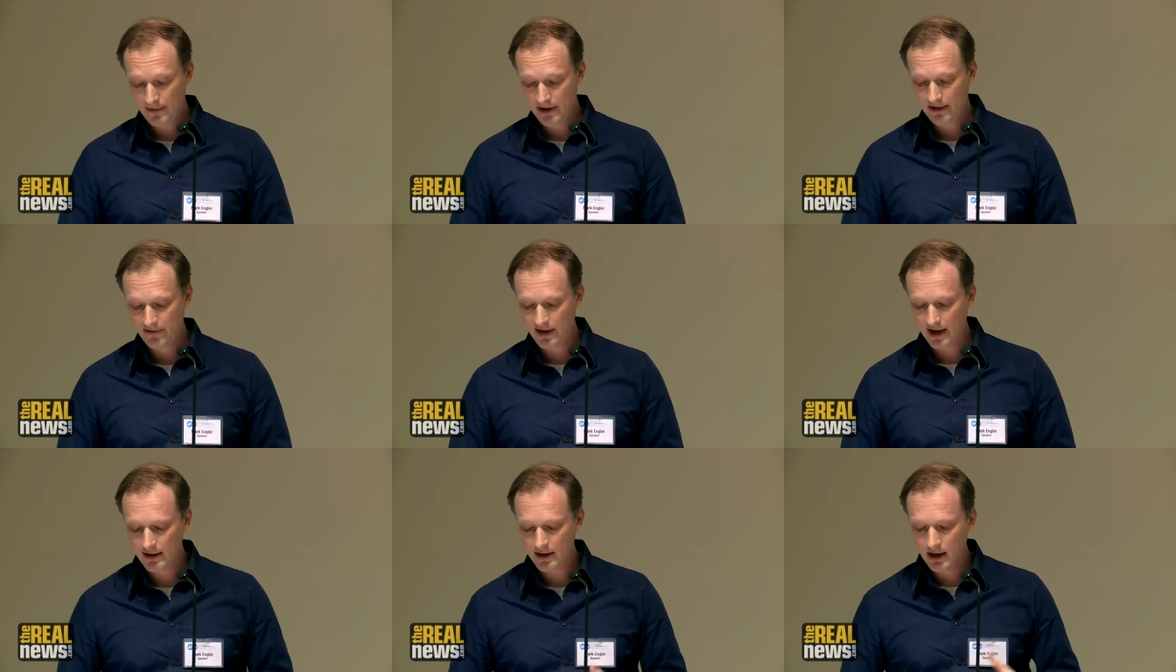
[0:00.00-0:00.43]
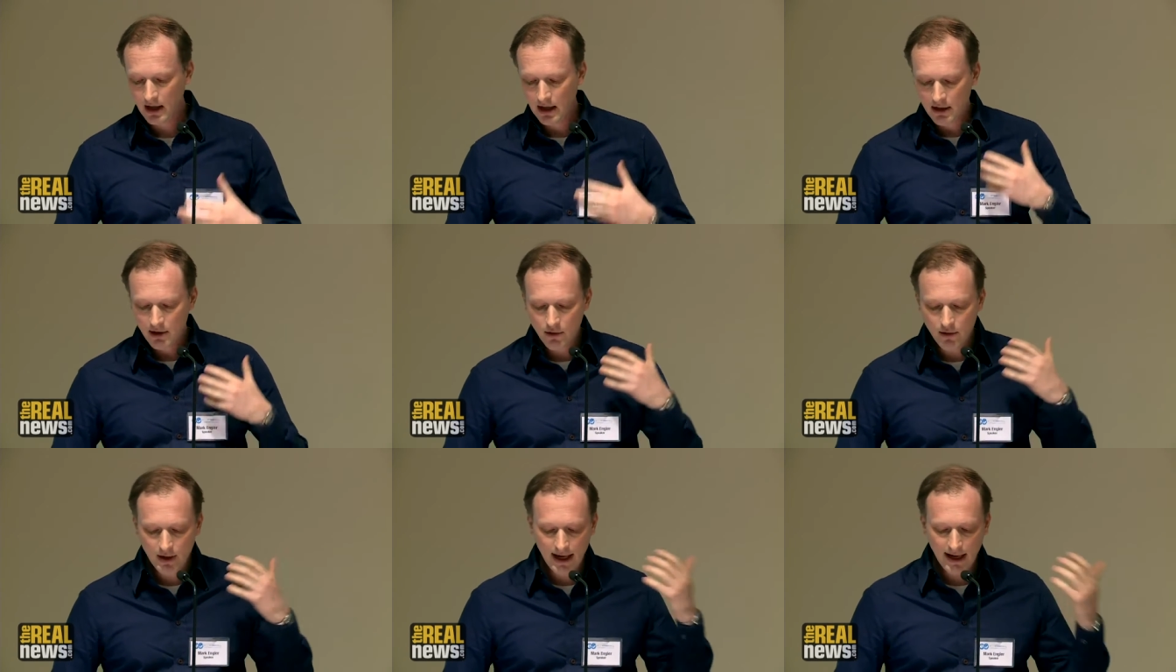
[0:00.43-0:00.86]
They said,
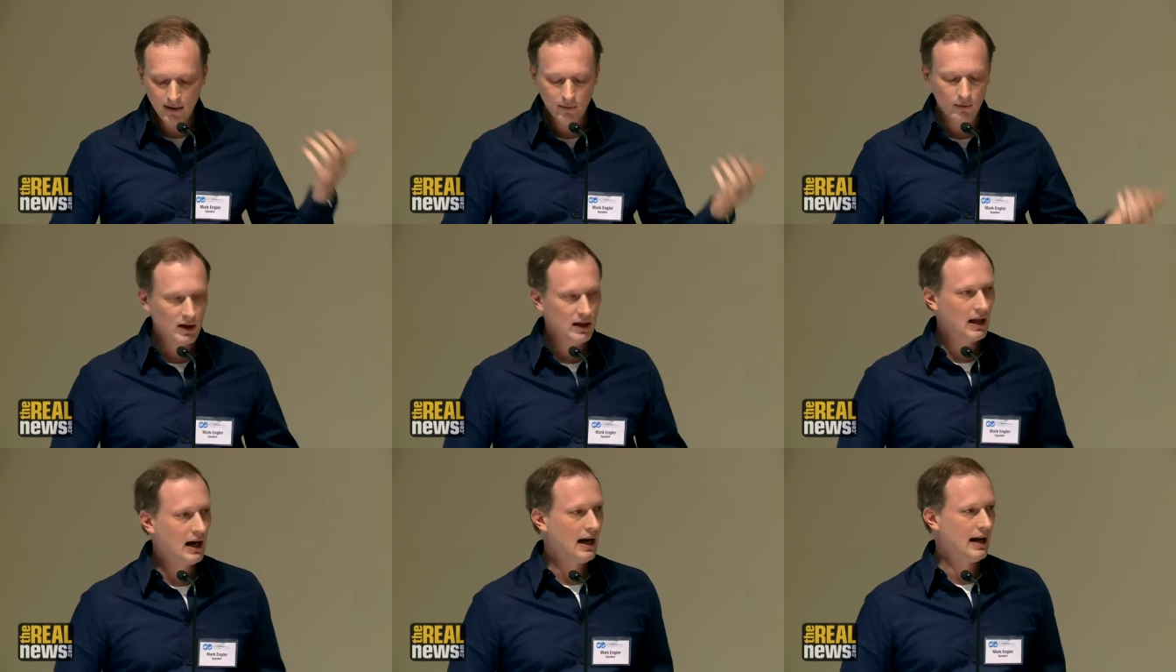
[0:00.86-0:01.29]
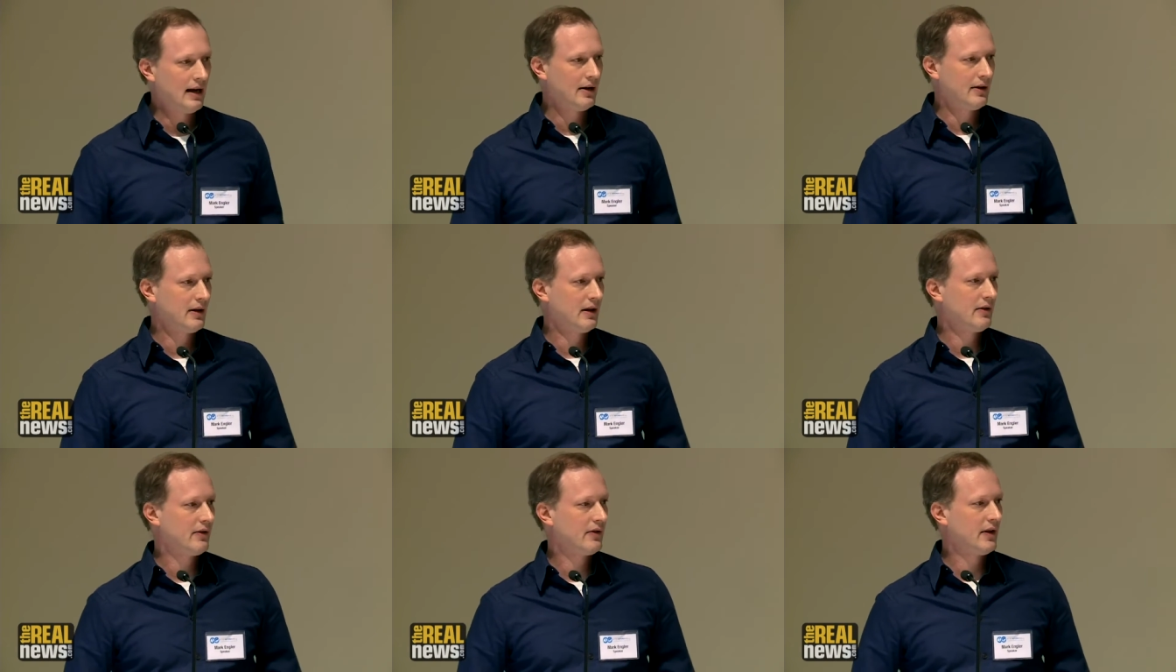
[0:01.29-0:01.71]
you can't rely on
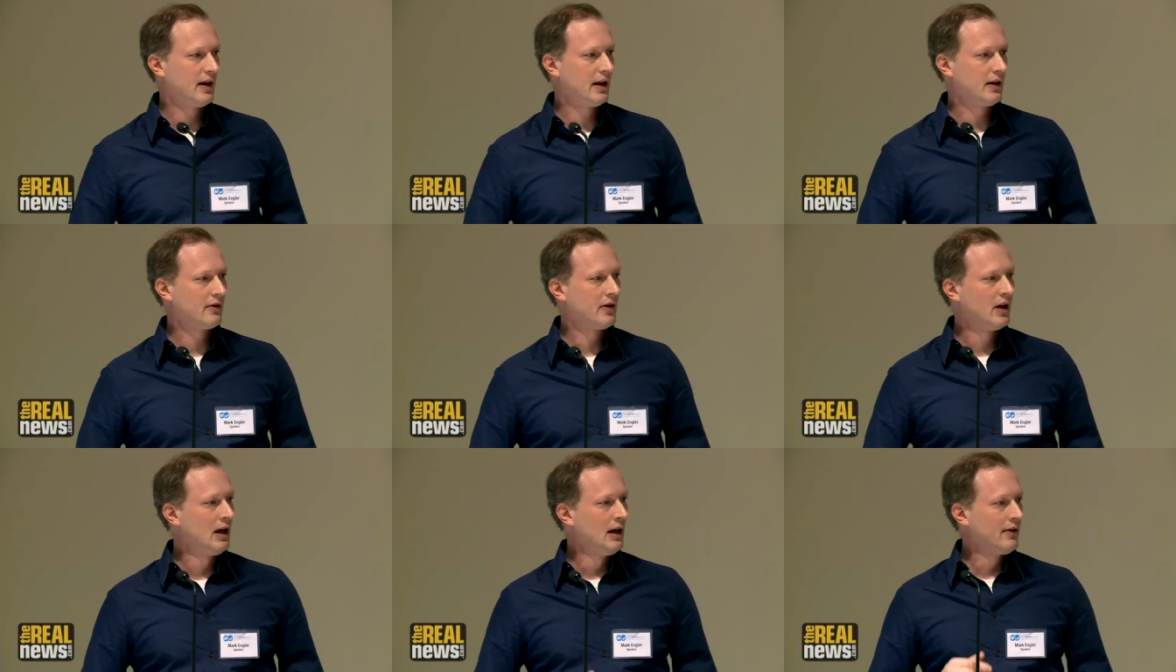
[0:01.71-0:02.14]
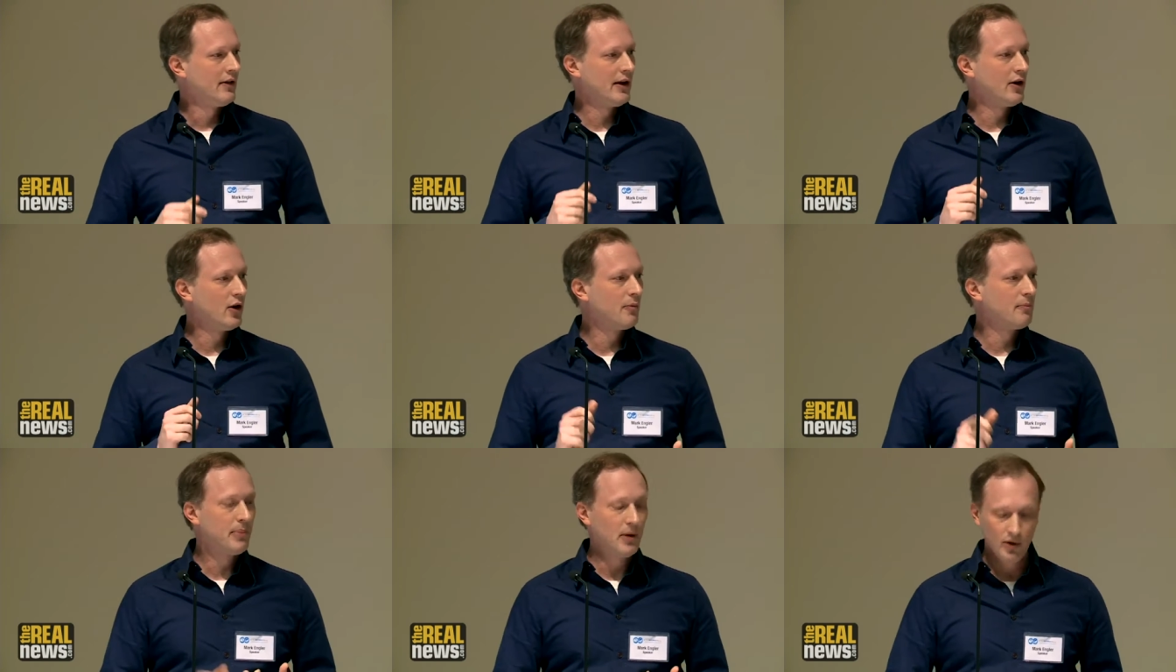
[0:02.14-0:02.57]
these things. They
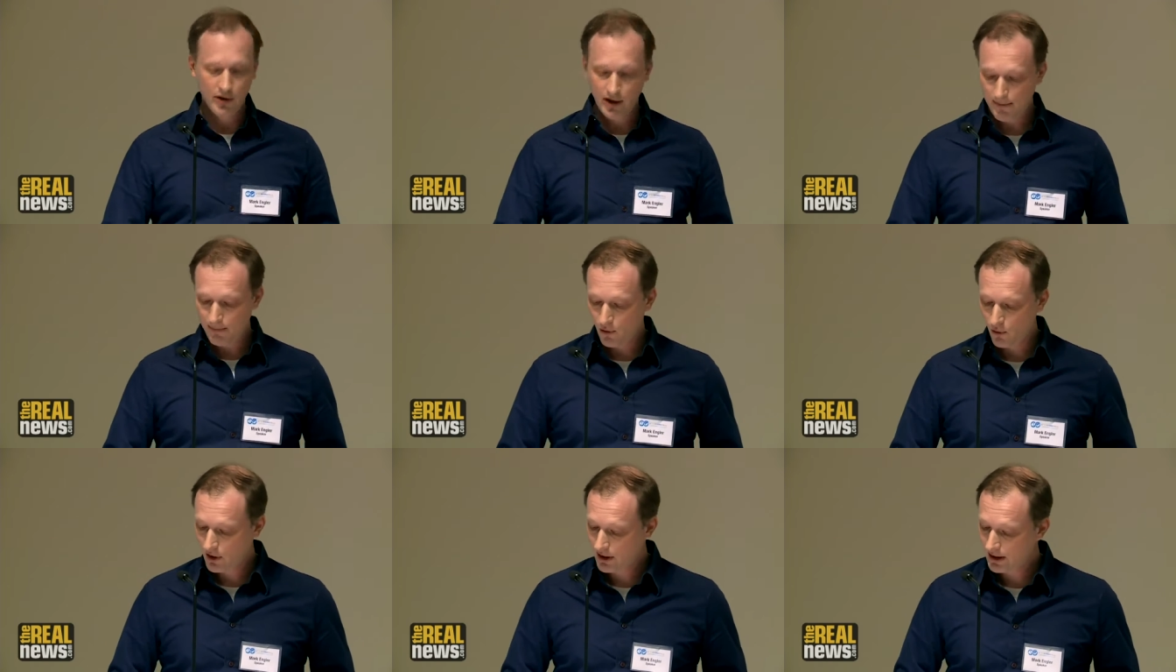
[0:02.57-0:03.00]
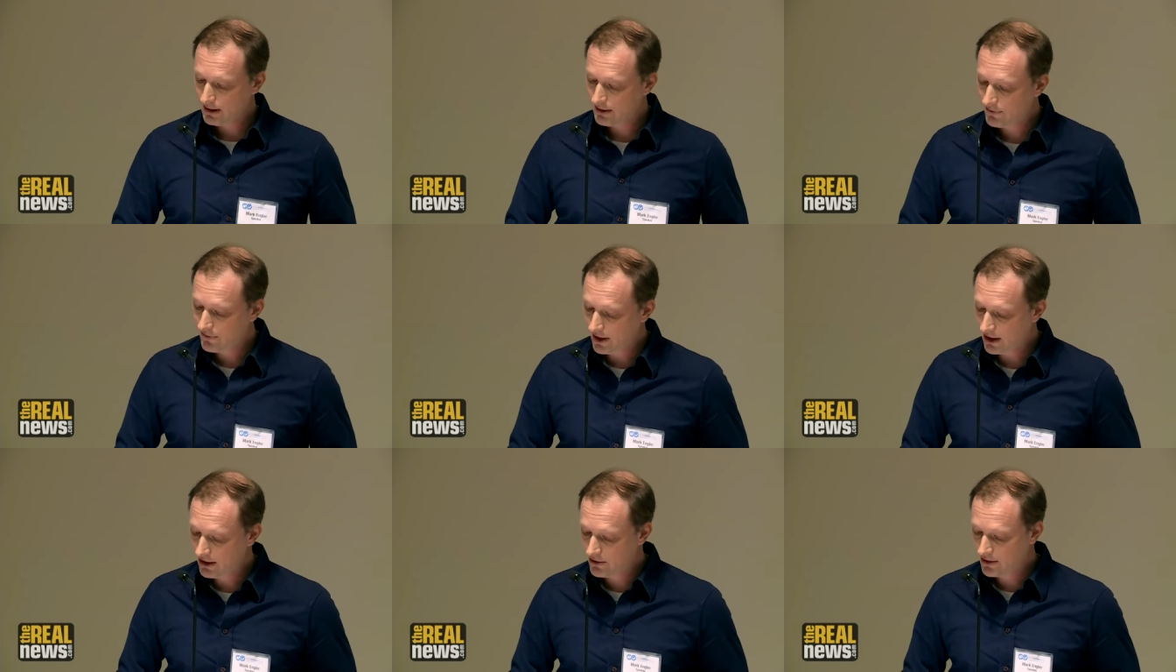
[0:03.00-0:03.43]
don't build up
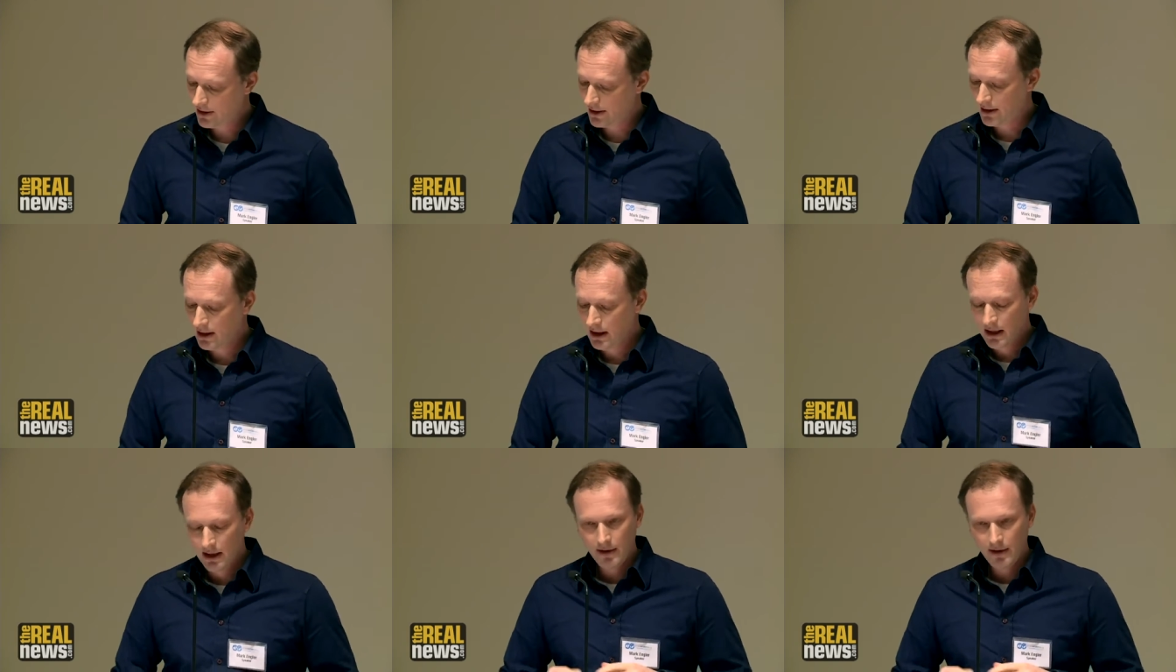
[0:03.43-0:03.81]
organization.